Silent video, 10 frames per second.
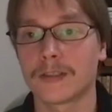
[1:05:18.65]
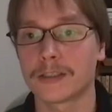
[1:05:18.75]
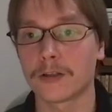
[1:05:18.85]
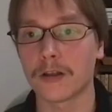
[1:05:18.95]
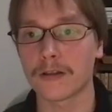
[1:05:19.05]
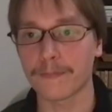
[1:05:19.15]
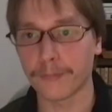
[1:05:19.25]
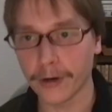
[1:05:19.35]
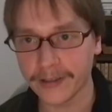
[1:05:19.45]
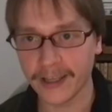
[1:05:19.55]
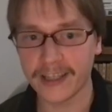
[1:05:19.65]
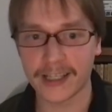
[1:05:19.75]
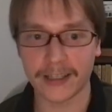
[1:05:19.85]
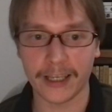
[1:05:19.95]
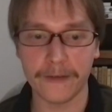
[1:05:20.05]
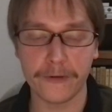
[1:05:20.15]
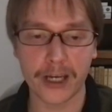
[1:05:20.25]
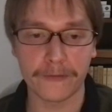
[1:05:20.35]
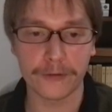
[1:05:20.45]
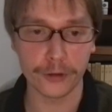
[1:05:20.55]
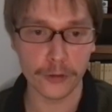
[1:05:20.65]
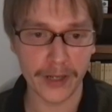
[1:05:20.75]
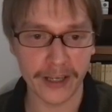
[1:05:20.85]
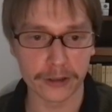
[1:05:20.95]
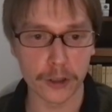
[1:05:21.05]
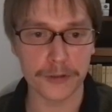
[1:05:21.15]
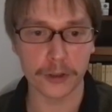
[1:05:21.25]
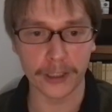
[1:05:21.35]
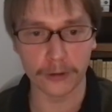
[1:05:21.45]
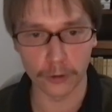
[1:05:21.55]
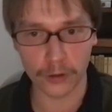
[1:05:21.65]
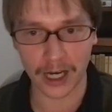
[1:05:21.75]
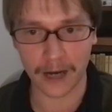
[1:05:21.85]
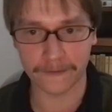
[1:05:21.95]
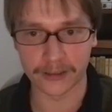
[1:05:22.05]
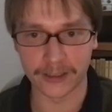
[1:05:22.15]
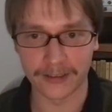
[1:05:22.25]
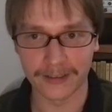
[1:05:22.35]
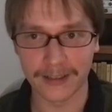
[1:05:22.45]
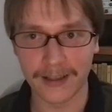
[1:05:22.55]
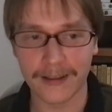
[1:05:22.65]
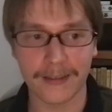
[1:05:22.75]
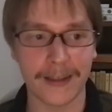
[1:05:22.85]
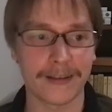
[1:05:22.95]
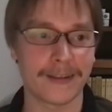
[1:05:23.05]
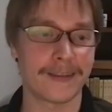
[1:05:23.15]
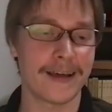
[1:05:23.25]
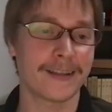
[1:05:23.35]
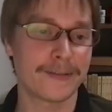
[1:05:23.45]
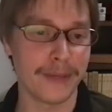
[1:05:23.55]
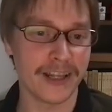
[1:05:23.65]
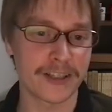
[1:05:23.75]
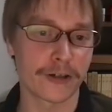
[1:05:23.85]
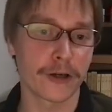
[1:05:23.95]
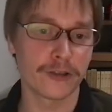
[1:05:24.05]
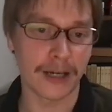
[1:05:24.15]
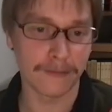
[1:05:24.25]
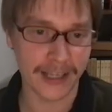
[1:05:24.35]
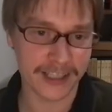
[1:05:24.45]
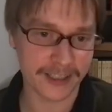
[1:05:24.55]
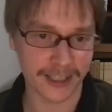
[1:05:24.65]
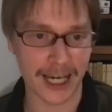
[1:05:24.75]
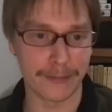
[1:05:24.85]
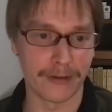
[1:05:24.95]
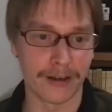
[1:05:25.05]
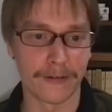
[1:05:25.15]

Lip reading: So the point is that if you have too many groups you need to look after, then that means you're going to have less time